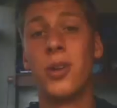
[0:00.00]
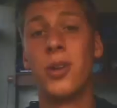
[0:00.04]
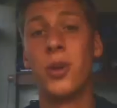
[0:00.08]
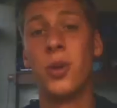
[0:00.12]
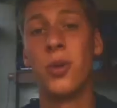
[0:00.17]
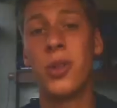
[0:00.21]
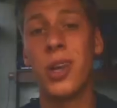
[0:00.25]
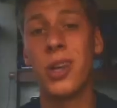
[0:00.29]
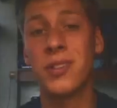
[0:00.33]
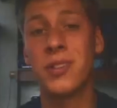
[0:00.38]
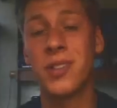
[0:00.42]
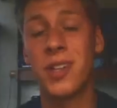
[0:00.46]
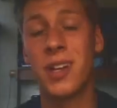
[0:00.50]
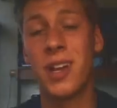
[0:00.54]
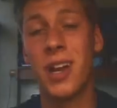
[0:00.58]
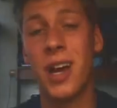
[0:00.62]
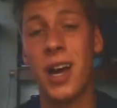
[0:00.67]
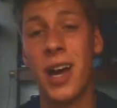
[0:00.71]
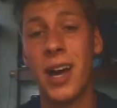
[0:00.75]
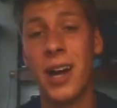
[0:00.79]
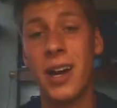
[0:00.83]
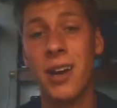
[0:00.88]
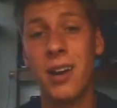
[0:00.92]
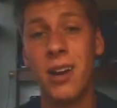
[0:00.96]
In
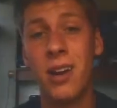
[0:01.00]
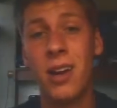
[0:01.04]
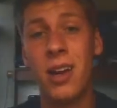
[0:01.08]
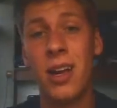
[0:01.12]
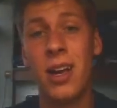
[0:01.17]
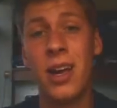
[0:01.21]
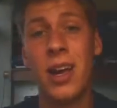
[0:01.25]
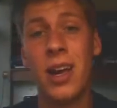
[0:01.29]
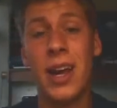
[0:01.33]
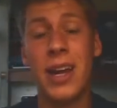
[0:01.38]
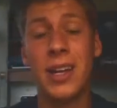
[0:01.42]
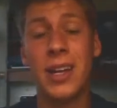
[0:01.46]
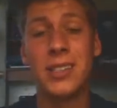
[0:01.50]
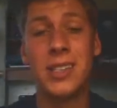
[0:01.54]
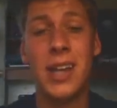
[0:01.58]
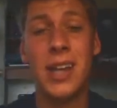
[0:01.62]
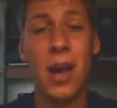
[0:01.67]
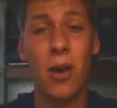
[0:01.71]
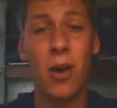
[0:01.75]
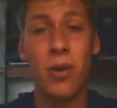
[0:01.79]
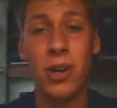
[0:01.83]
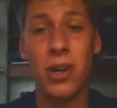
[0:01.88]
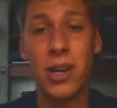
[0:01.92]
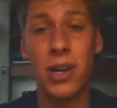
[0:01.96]
2009, a
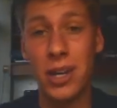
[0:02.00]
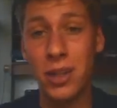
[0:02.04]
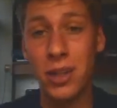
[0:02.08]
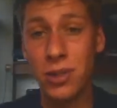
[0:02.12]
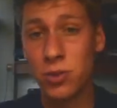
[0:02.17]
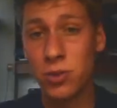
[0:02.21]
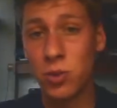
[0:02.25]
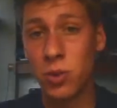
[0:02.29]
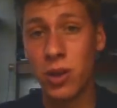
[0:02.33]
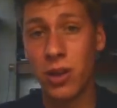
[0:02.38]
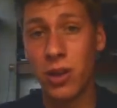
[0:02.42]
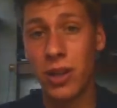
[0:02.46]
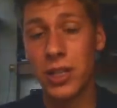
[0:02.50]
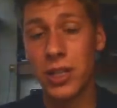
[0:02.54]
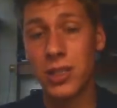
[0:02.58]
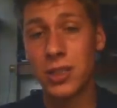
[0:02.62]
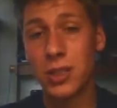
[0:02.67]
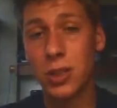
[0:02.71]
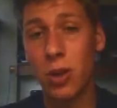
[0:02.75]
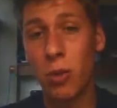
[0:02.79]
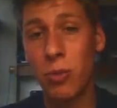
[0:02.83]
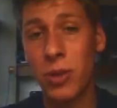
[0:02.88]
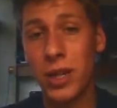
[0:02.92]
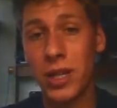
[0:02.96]
town in Israel had
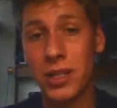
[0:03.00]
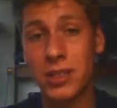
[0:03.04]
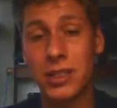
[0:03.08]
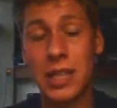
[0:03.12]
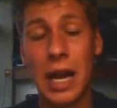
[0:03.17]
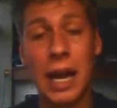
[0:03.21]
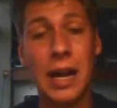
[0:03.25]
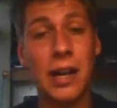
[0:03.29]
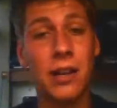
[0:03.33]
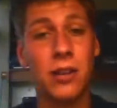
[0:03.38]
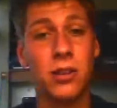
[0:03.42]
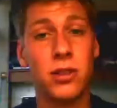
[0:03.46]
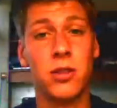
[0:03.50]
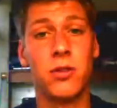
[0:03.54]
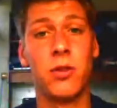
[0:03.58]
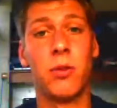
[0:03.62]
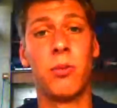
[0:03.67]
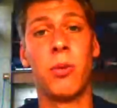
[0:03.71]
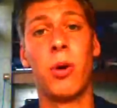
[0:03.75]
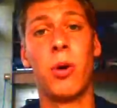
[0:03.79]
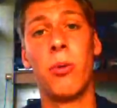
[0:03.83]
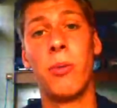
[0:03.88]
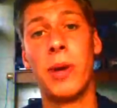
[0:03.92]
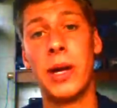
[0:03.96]
so many sightings of
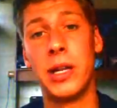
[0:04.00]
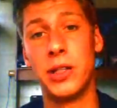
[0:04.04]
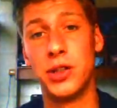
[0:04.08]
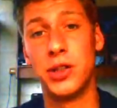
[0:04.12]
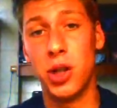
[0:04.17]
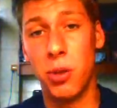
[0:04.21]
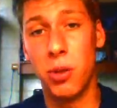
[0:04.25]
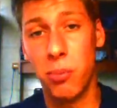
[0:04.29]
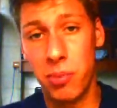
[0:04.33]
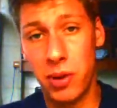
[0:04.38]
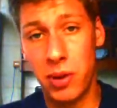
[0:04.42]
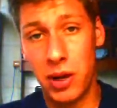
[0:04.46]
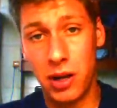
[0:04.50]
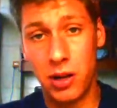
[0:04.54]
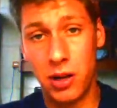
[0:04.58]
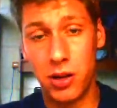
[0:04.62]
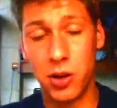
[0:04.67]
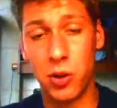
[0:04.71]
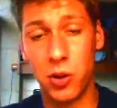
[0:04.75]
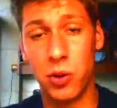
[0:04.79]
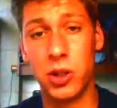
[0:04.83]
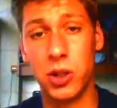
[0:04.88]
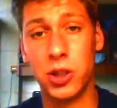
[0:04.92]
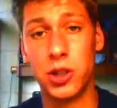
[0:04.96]
a mermaid jumping
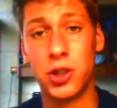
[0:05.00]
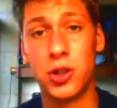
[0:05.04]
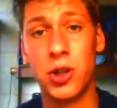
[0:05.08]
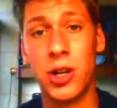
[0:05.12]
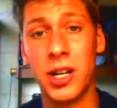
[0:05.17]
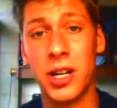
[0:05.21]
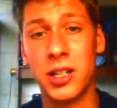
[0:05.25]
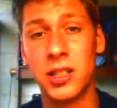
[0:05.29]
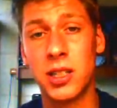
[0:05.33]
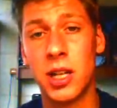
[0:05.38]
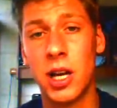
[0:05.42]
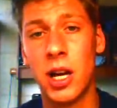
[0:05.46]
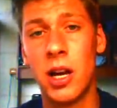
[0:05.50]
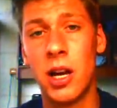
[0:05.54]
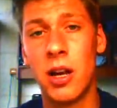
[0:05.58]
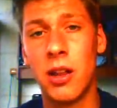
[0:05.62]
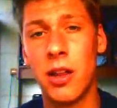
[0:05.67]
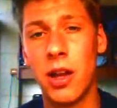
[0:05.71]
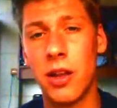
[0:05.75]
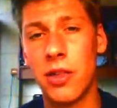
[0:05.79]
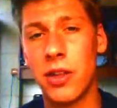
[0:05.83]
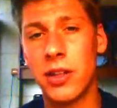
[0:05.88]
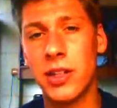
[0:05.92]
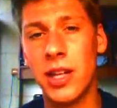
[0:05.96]
and doing tricks
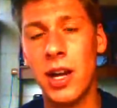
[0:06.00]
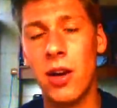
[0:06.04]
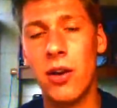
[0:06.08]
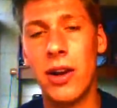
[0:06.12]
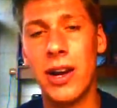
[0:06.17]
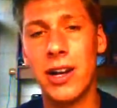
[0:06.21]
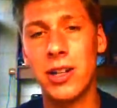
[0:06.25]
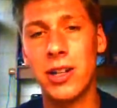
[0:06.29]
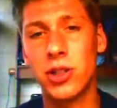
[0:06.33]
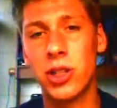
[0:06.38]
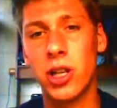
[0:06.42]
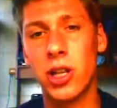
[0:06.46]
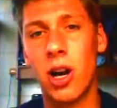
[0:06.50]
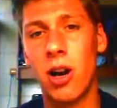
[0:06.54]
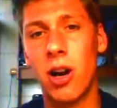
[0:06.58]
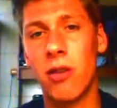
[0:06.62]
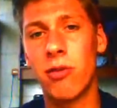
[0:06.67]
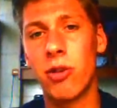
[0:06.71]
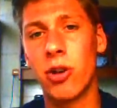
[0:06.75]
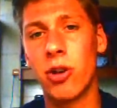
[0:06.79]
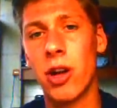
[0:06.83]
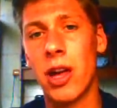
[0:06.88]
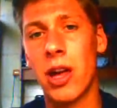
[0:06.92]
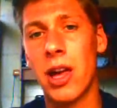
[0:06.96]
that the town actually
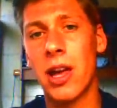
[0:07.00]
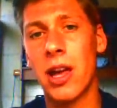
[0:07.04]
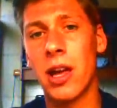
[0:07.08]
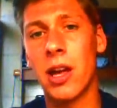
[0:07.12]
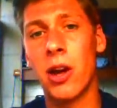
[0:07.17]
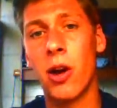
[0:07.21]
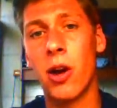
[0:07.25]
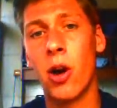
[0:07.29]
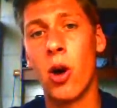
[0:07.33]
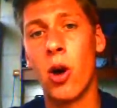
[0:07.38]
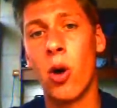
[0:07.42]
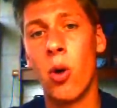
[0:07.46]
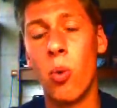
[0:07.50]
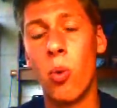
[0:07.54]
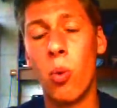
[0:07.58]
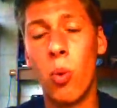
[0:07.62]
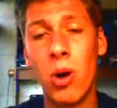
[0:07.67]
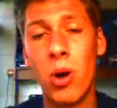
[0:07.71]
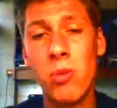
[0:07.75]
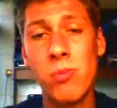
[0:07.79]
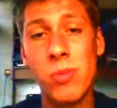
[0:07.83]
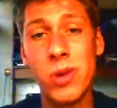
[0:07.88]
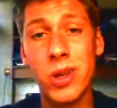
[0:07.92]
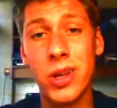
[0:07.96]
offered a
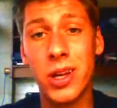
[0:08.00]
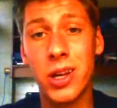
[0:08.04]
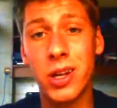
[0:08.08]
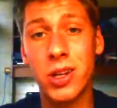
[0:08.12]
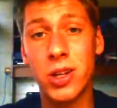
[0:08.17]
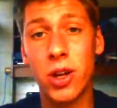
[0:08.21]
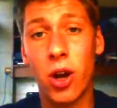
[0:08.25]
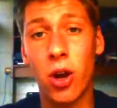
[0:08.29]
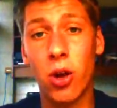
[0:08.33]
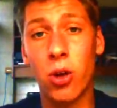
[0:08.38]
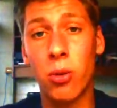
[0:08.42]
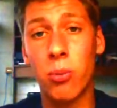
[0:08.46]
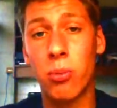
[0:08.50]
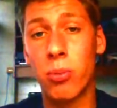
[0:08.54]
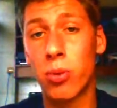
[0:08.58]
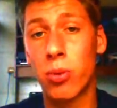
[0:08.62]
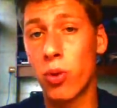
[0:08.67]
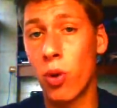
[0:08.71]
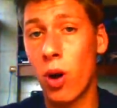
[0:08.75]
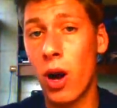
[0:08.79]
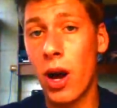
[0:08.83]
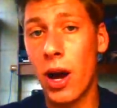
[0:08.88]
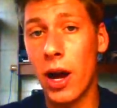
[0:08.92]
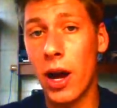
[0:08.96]
$1 million
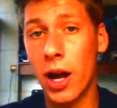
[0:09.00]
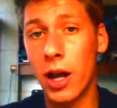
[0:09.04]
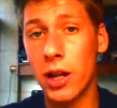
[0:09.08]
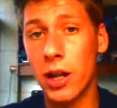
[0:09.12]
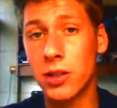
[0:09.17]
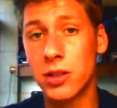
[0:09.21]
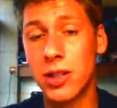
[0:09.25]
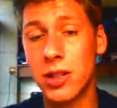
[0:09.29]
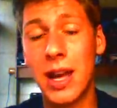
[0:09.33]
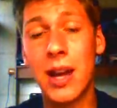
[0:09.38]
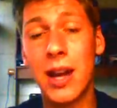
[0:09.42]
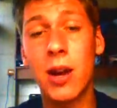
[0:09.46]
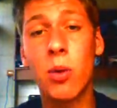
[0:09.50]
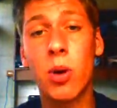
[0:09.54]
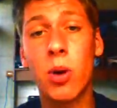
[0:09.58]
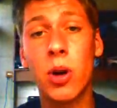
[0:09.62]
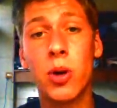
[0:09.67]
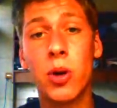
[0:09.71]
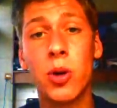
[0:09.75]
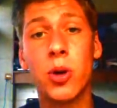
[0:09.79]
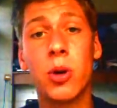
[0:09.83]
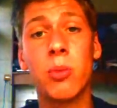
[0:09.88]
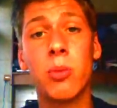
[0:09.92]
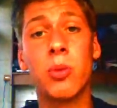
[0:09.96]
prize to
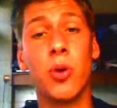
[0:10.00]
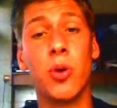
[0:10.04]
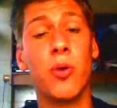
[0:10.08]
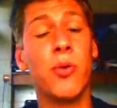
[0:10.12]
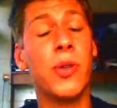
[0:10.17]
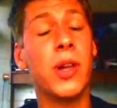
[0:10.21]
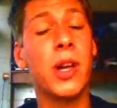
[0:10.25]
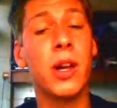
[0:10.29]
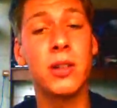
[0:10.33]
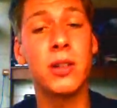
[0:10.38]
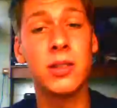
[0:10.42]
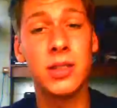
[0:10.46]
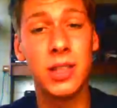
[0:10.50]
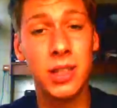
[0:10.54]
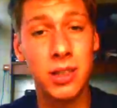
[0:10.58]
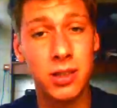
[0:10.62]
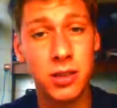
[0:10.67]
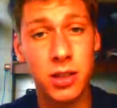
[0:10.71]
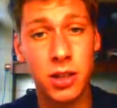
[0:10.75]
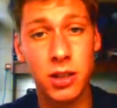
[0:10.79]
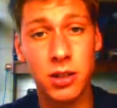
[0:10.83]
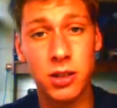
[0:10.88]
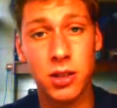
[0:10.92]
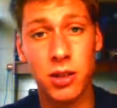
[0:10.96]
anyone who could prove the
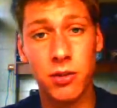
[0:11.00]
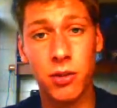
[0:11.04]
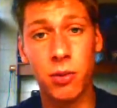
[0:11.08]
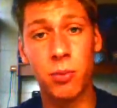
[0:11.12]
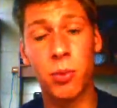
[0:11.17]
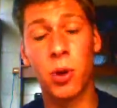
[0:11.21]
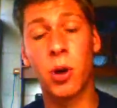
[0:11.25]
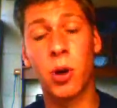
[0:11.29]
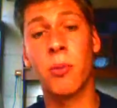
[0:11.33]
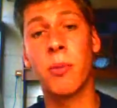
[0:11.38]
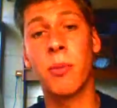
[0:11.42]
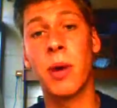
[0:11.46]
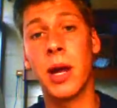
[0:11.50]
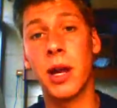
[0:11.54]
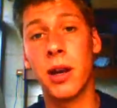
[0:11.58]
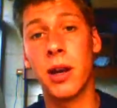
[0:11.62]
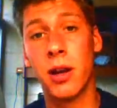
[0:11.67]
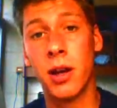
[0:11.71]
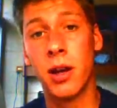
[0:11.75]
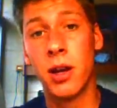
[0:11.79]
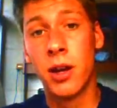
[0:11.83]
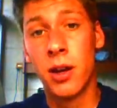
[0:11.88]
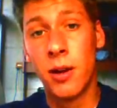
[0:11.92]
existence of a mermaid.